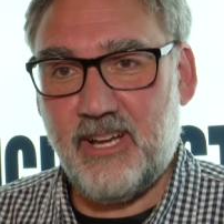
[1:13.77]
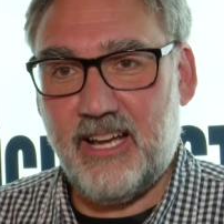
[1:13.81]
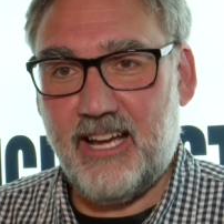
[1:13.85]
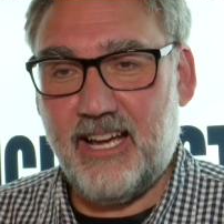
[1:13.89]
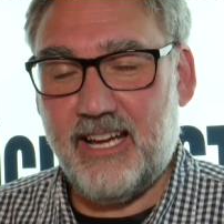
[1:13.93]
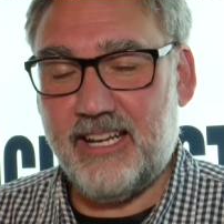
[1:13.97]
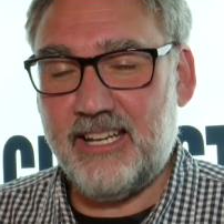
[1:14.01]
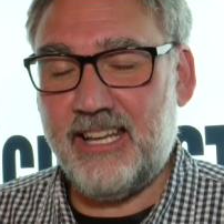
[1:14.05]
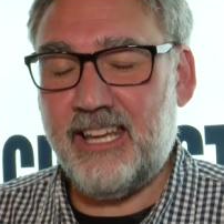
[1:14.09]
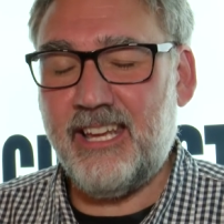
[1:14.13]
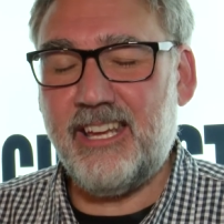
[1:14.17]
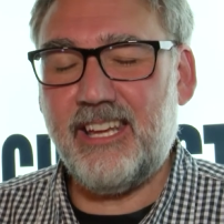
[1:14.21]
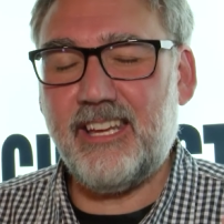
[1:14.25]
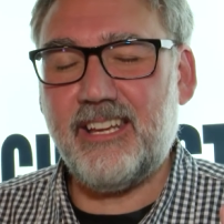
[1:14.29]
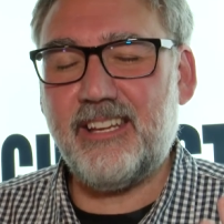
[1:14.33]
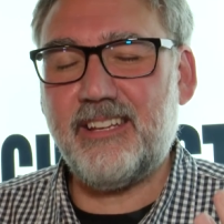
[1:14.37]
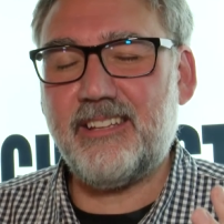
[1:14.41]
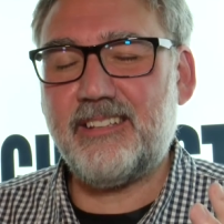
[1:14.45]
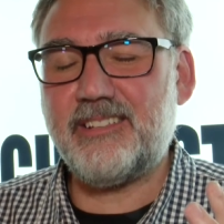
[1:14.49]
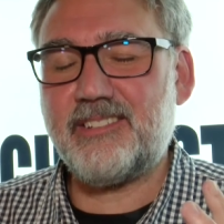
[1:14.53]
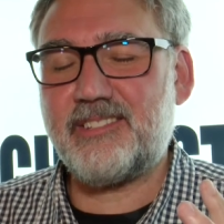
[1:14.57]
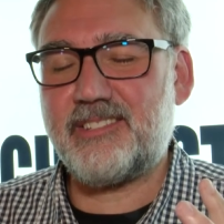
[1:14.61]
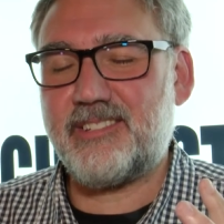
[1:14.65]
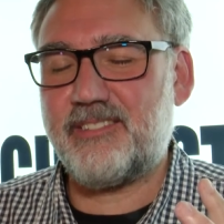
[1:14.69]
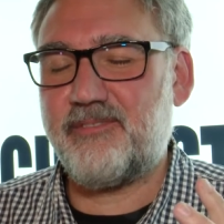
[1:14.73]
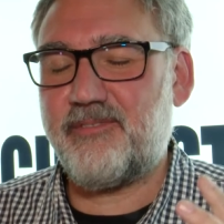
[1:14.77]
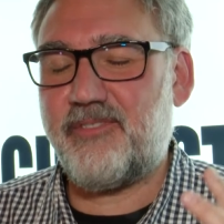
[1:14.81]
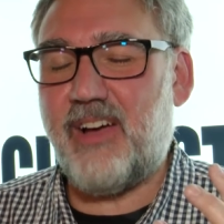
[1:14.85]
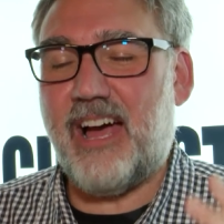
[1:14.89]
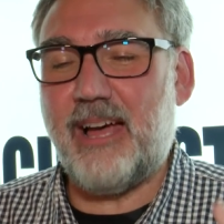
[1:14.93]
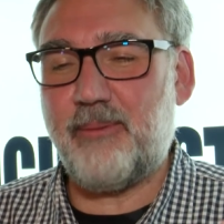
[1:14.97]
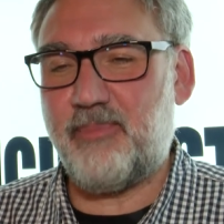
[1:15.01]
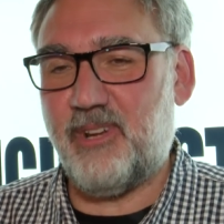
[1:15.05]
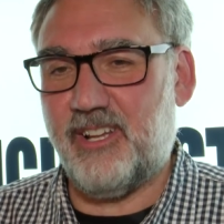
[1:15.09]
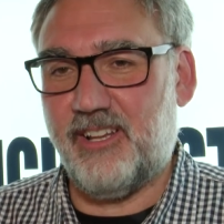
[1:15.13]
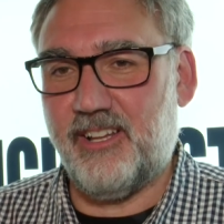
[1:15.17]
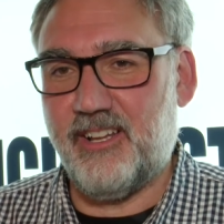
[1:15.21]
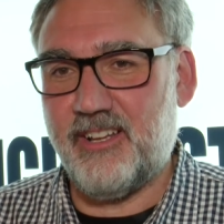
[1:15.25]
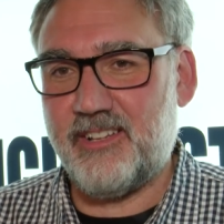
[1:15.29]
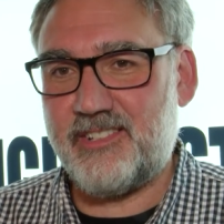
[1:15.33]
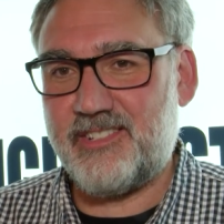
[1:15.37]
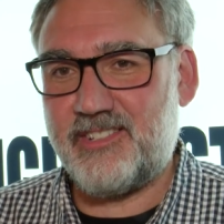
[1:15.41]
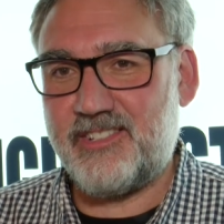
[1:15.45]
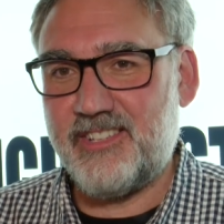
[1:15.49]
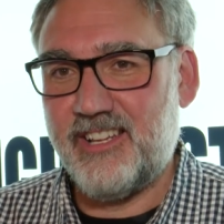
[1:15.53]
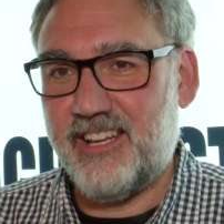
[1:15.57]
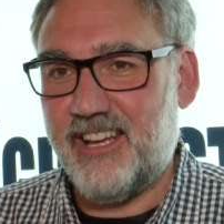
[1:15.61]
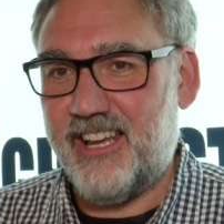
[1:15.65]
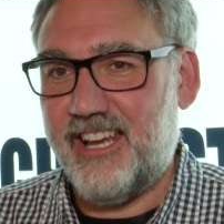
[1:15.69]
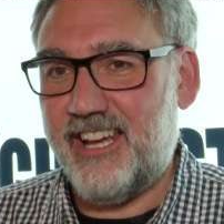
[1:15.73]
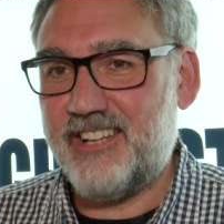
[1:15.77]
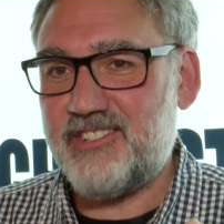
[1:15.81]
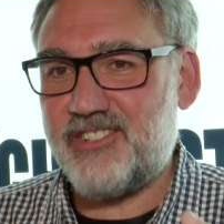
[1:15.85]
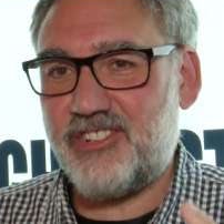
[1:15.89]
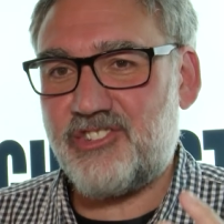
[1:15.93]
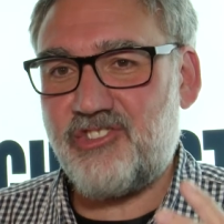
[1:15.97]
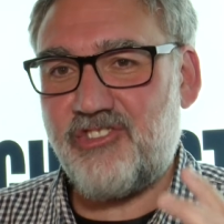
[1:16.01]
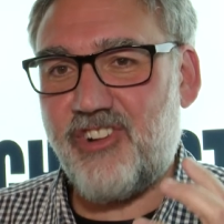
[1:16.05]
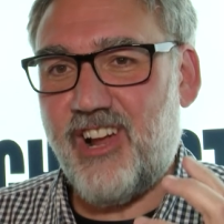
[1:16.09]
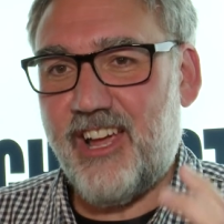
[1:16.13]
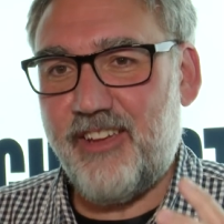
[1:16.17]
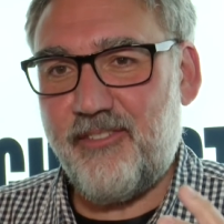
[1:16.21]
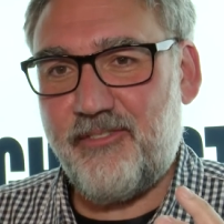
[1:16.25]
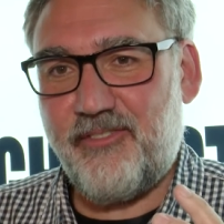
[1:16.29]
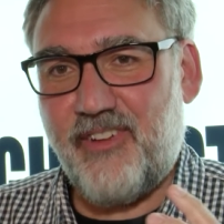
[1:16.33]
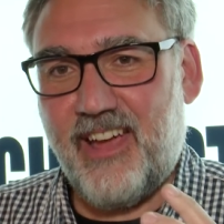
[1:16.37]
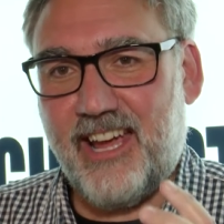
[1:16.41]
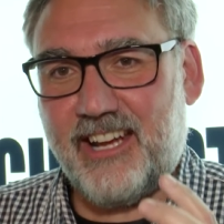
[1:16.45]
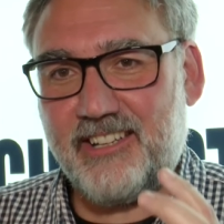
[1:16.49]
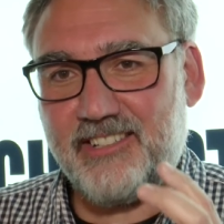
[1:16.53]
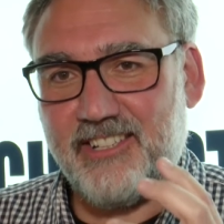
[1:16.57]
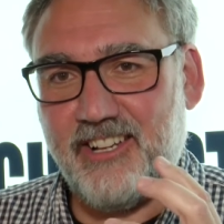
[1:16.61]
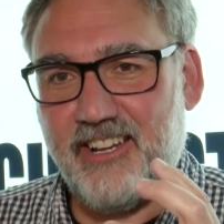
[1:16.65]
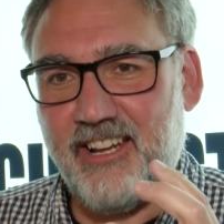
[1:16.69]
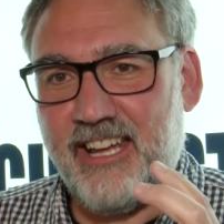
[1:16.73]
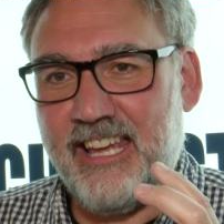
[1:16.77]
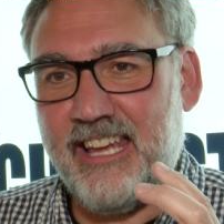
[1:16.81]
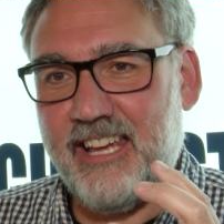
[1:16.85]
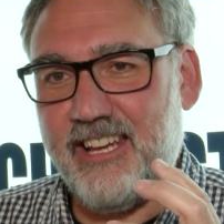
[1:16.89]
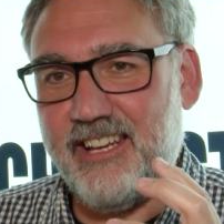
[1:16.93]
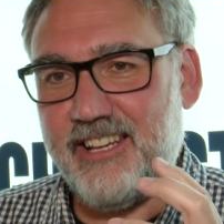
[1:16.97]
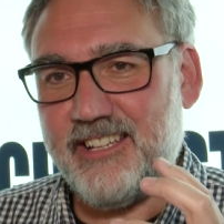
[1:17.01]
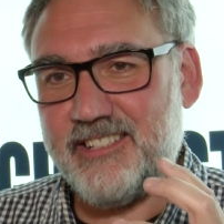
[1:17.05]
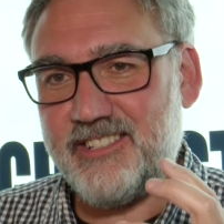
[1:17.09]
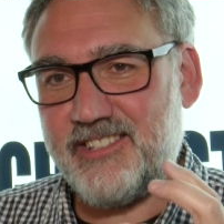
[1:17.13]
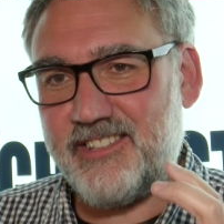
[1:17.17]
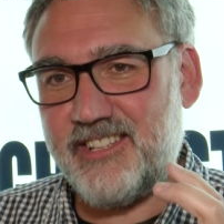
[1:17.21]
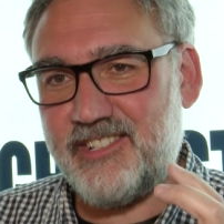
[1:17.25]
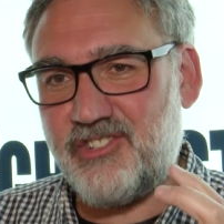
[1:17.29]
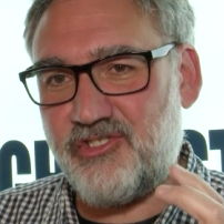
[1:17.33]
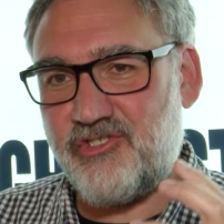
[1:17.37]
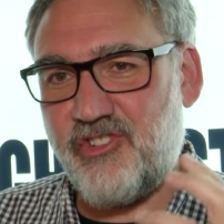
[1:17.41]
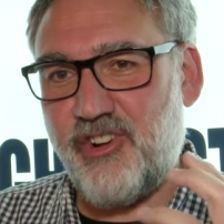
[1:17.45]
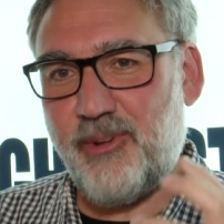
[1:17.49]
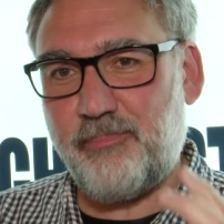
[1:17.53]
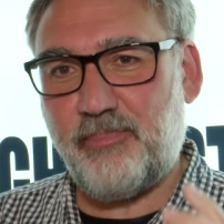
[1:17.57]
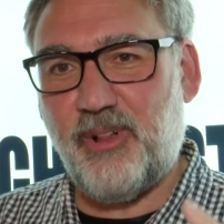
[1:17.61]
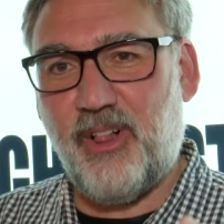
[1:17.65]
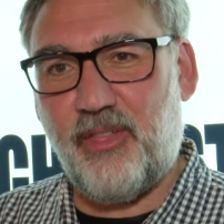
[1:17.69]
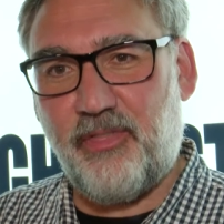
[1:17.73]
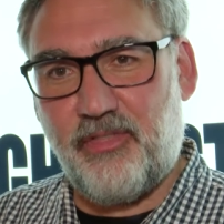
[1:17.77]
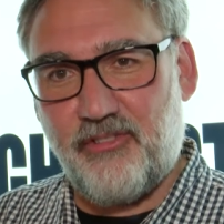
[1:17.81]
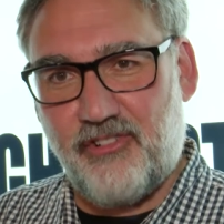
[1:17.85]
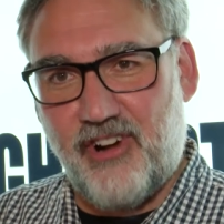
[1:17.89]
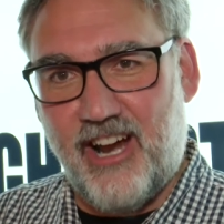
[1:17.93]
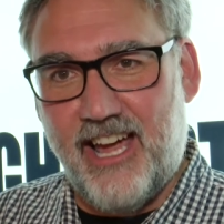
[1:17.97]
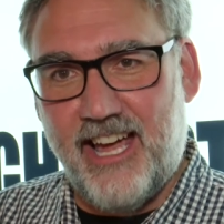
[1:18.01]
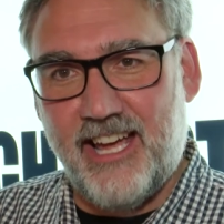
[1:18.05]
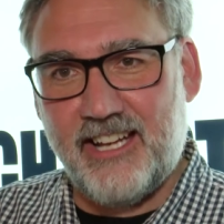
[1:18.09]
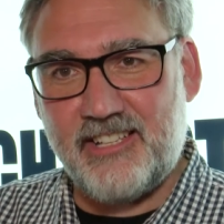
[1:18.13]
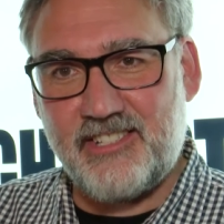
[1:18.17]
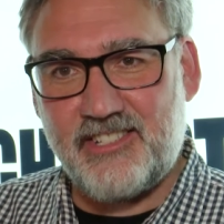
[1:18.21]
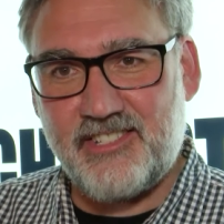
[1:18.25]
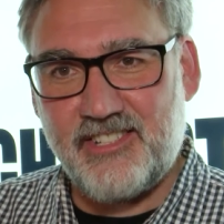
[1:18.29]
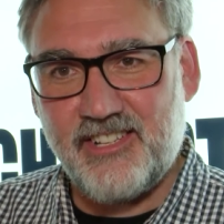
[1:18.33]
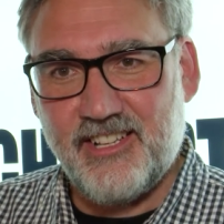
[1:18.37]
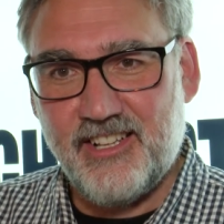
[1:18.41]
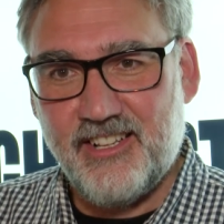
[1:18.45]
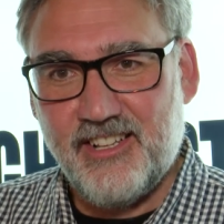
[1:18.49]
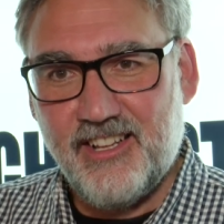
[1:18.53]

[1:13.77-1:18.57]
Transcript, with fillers: And he is fabulous. He's a trifecta, he is this triple threat.